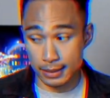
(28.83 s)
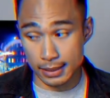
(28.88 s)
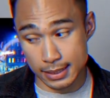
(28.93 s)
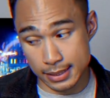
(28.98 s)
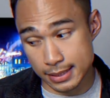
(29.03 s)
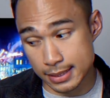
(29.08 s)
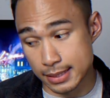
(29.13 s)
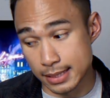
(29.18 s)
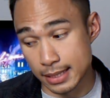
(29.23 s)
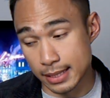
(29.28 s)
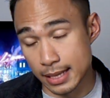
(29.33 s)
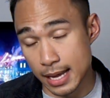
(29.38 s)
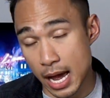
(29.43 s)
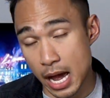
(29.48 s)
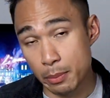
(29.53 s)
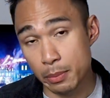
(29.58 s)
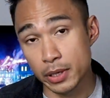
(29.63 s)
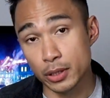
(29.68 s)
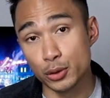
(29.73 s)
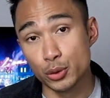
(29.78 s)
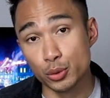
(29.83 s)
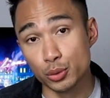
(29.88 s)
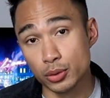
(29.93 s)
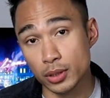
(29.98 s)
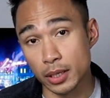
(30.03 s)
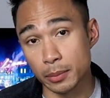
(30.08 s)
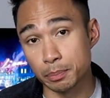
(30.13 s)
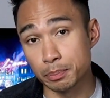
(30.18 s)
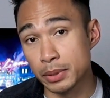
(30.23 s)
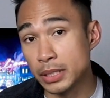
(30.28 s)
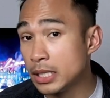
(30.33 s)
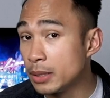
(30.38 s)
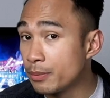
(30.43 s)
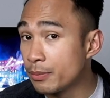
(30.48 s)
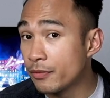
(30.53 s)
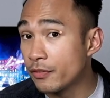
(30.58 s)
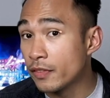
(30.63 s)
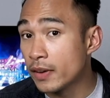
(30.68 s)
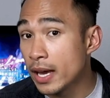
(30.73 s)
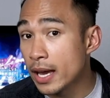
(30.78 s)
Listen, I'm a Dua Lipa
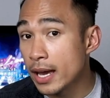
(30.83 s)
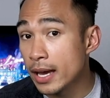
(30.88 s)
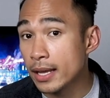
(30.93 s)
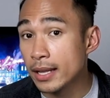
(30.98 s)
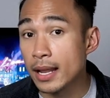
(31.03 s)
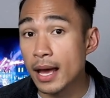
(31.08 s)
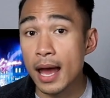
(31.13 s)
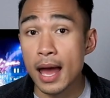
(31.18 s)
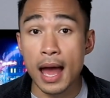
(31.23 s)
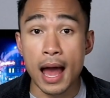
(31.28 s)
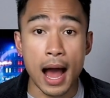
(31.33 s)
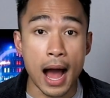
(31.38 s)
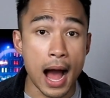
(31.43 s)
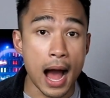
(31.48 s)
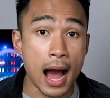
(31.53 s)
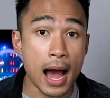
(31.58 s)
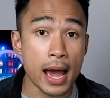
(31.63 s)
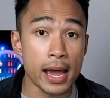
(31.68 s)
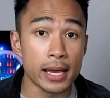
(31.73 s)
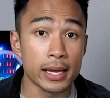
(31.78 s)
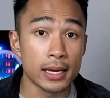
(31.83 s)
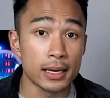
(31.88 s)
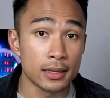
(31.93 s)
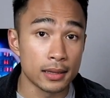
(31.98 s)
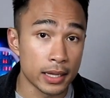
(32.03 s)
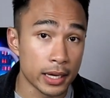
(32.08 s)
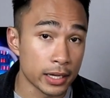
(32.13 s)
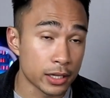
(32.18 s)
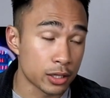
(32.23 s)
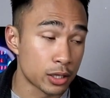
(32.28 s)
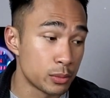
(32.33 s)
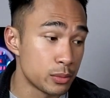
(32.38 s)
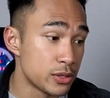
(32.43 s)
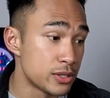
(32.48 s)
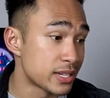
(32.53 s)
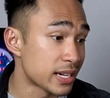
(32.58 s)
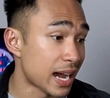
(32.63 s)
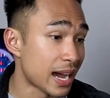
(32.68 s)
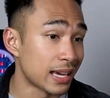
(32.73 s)
fan. I like her music.